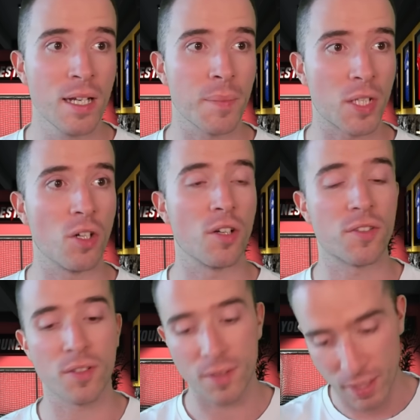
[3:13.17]

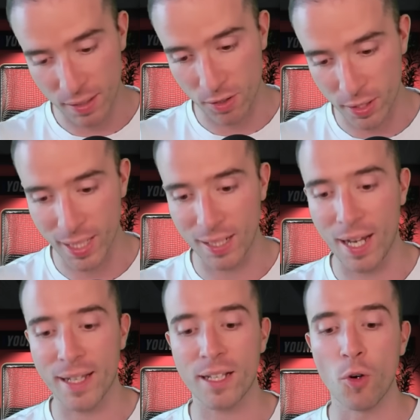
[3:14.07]
because it's looking
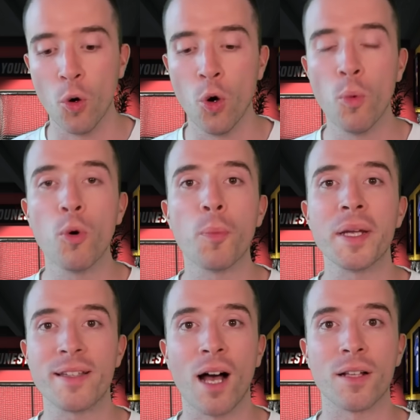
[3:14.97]
like all will be
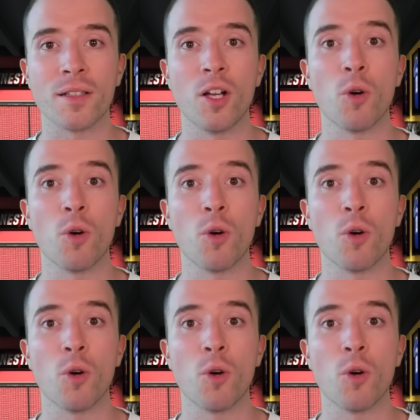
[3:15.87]
done